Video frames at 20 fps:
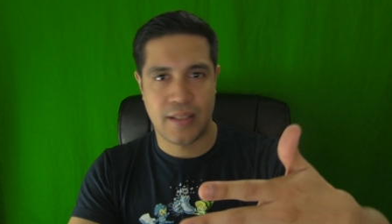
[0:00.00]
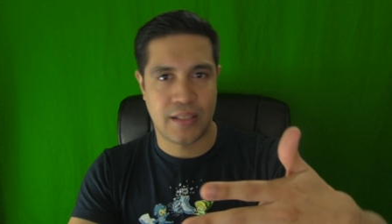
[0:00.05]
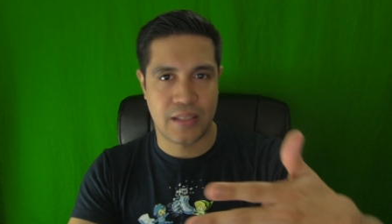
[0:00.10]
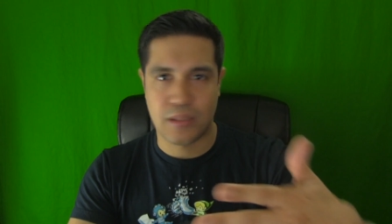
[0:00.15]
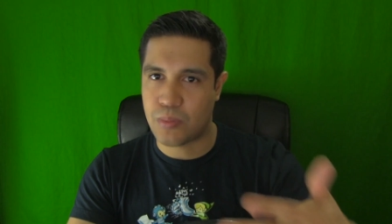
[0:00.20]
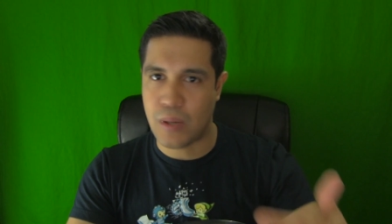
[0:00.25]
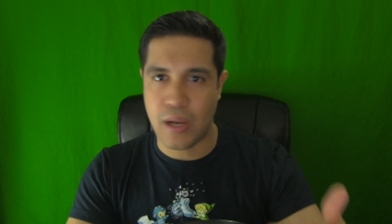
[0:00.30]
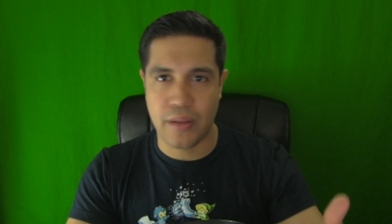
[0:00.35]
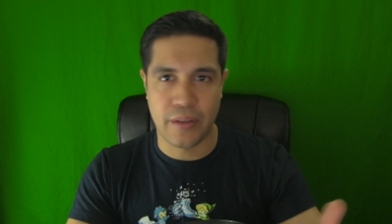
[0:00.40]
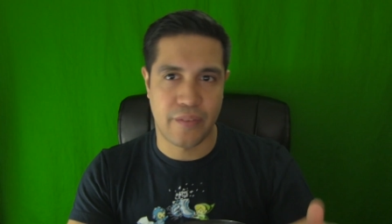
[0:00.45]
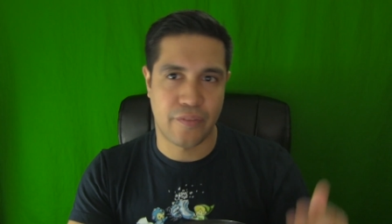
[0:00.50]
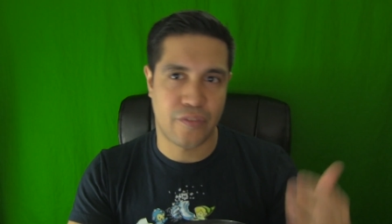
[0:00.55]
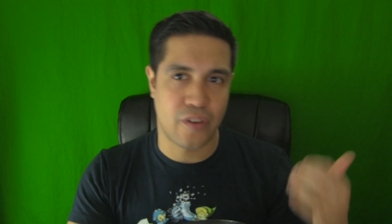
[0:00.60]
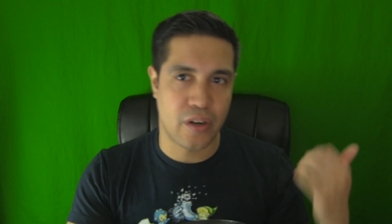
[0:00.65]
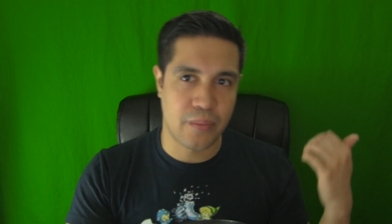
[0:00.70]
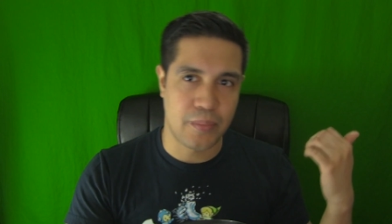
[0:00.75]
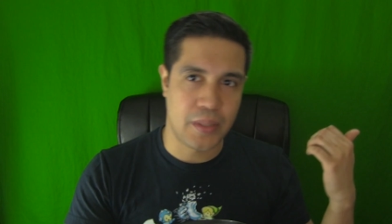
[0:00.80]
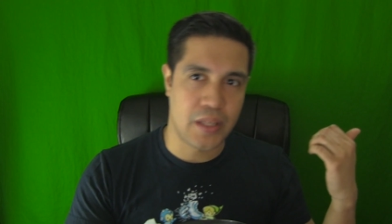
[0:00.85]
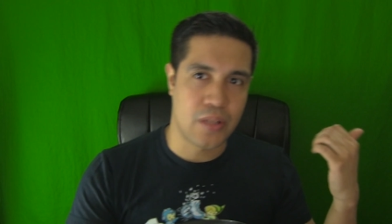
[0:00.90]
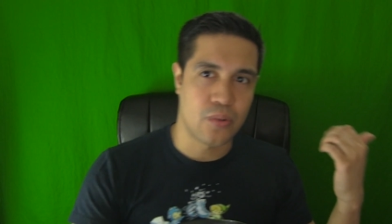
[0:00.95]
It's probably in
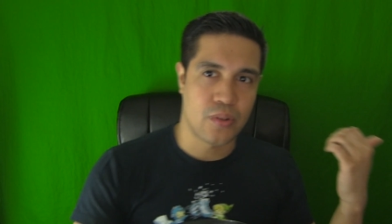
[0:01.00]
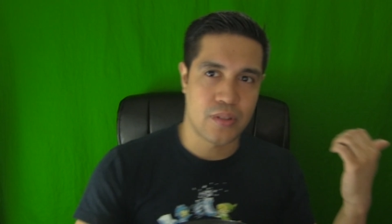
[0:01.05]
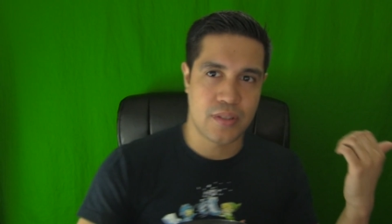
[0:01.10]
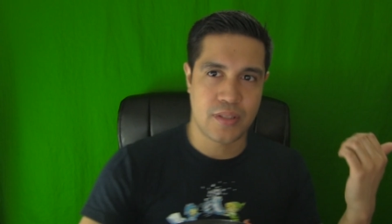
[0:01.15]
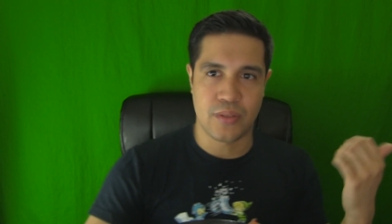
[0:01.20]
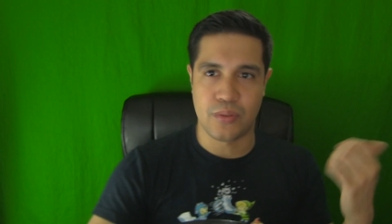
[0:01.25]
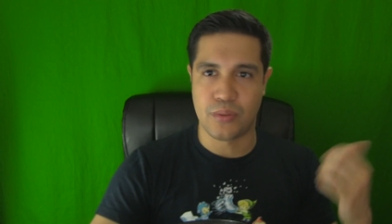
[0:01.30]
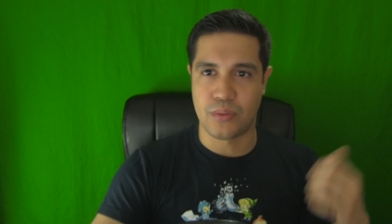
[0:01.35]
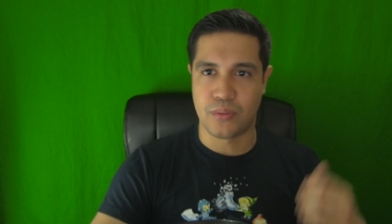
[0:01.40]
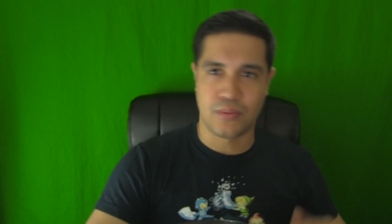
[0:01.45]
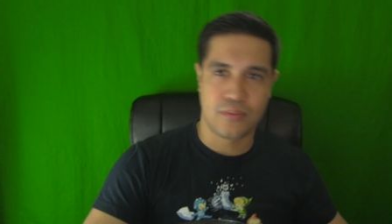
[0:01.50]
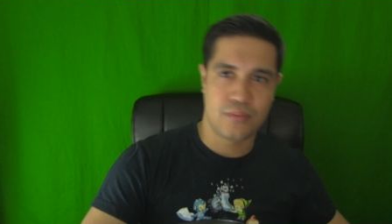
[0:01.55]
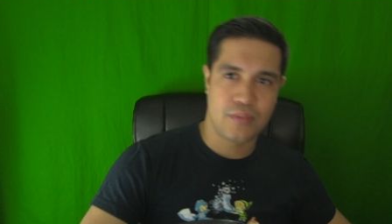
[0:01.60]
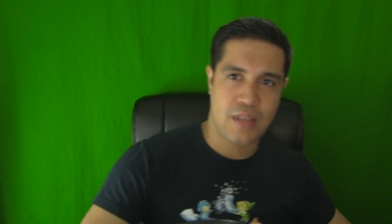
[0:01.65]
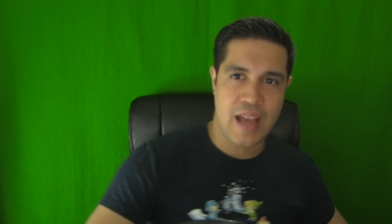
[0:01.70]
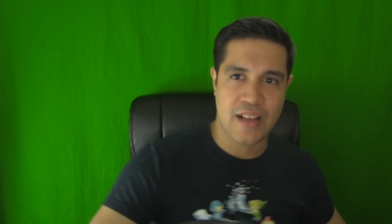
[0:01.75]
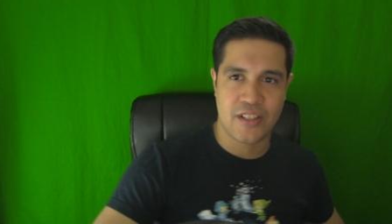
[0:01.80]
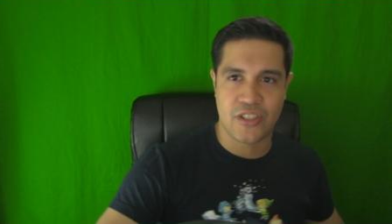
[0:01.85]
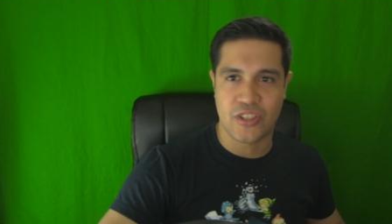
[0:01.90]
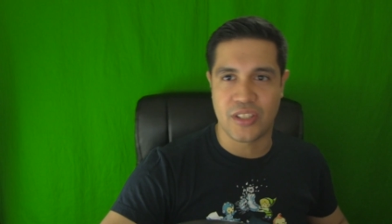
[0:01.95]
front of me, or to,
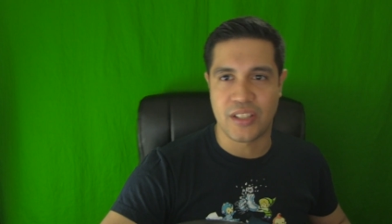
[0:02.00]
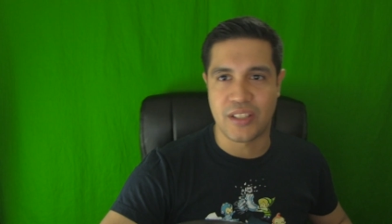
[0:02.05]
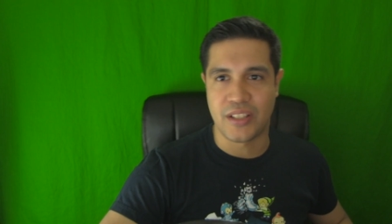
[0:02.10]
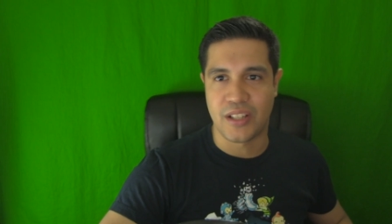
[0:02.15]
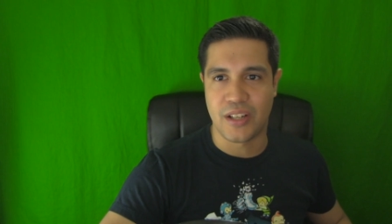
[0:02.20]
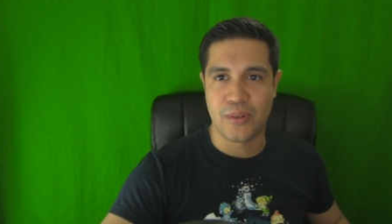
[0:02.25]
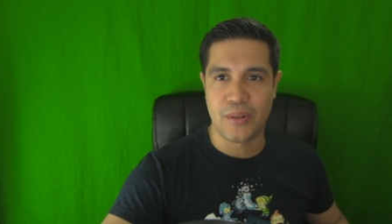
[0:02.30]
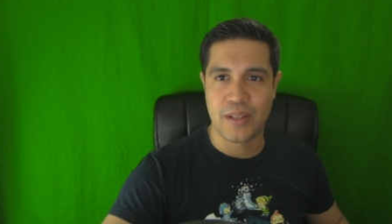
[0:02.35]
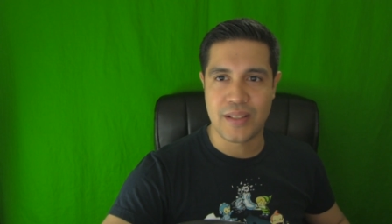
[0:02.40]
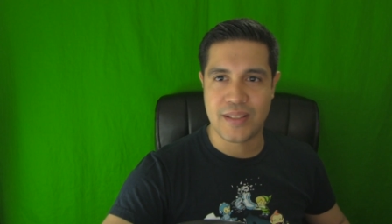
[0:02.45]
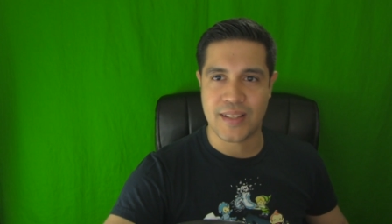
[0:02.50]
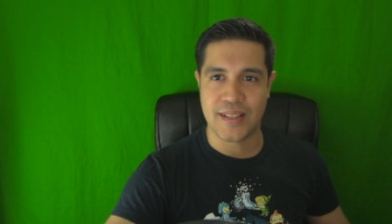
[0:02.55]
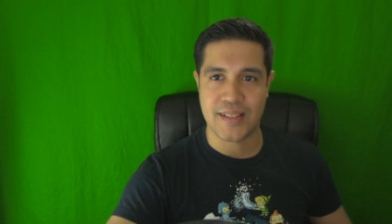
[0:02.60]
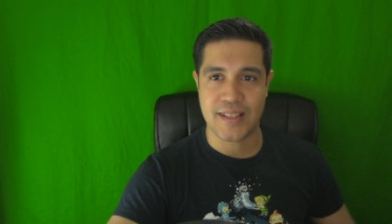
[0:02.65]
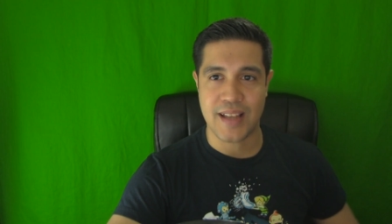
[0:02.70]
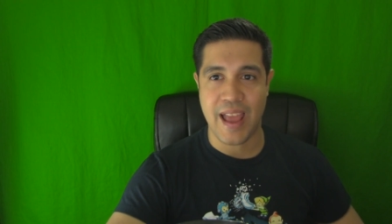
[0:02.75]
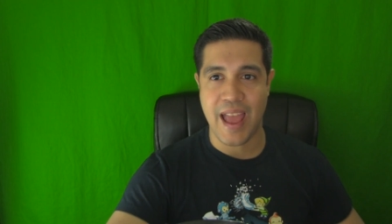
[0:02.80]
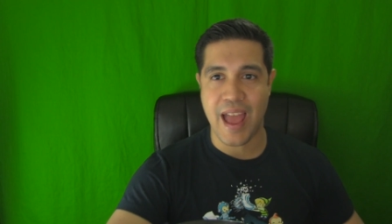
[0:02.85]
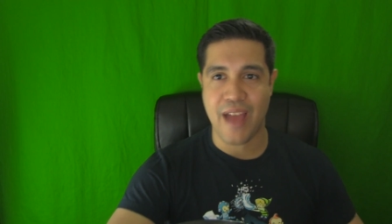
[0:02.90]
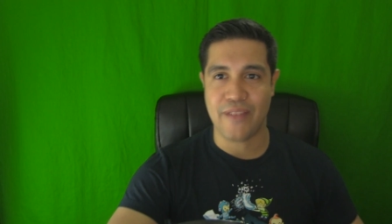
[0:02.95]
actually, you know what?
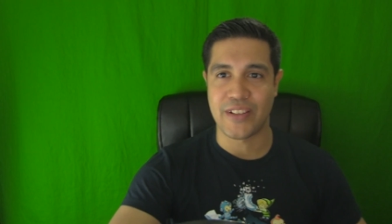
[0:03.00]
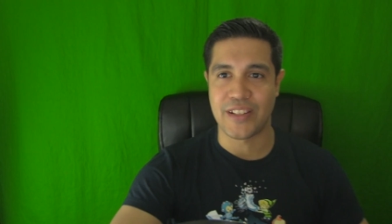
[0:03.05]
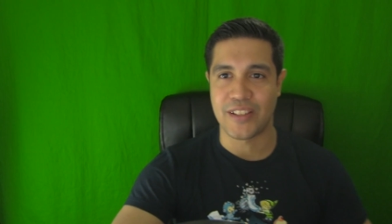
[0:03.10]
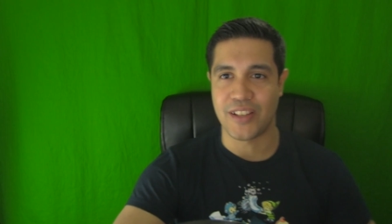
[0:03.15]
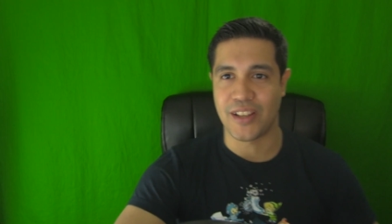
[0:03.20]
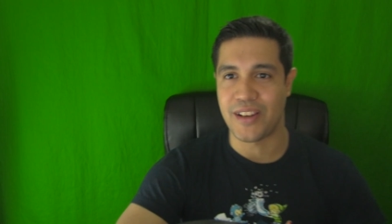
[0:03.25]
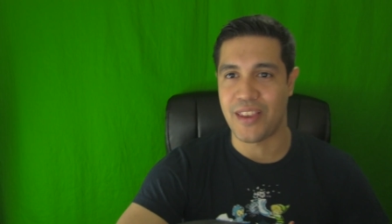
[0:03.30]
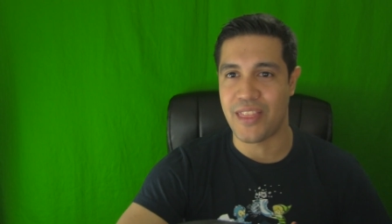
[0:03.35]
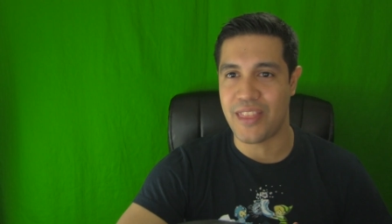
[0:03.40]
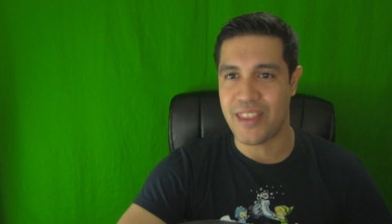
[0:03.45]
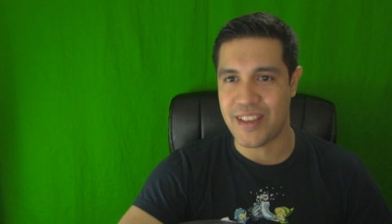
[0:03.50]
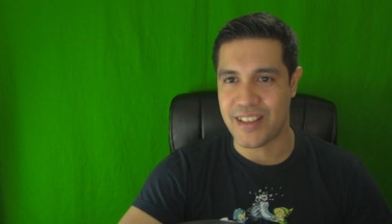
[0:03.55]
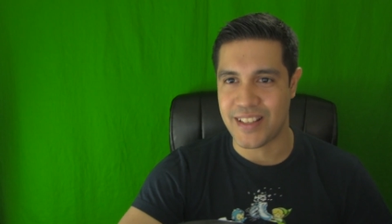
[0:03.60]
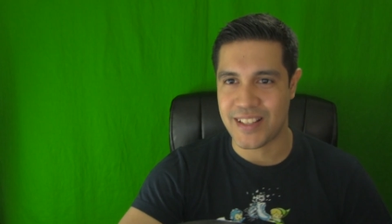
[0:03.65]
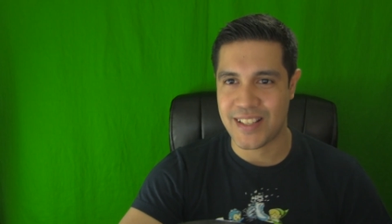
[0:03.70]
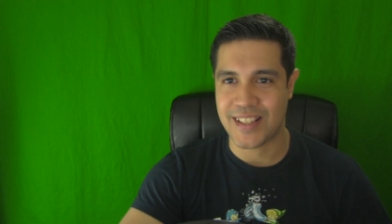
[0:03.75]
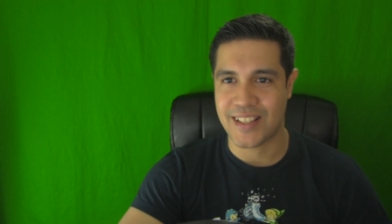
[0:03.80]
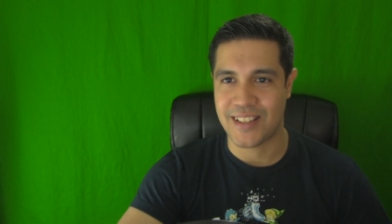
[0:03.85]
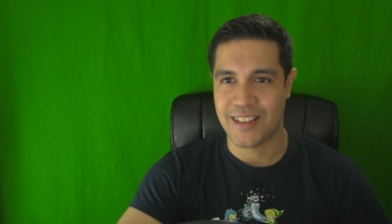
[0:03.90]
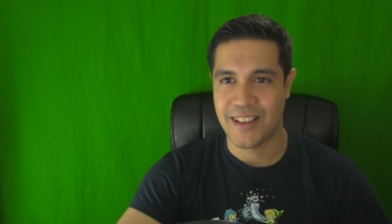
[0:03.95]
Since I haven't done
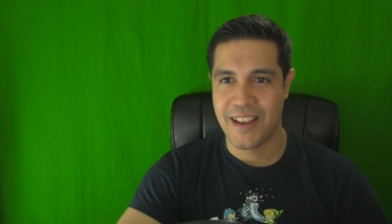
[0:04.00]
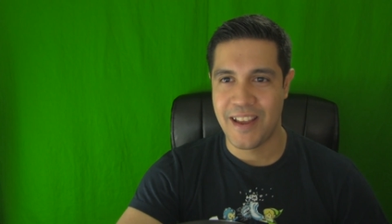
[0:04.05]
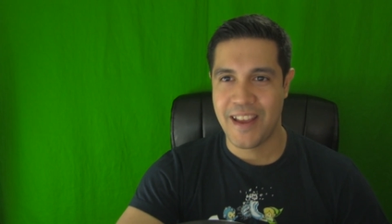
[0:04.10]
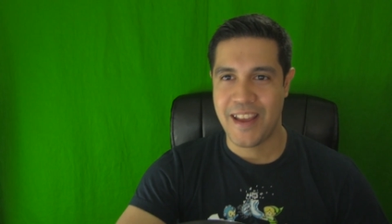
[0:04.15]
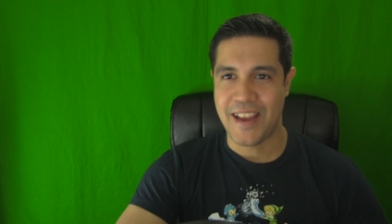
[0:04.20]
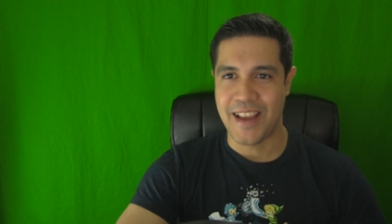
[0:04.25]
this,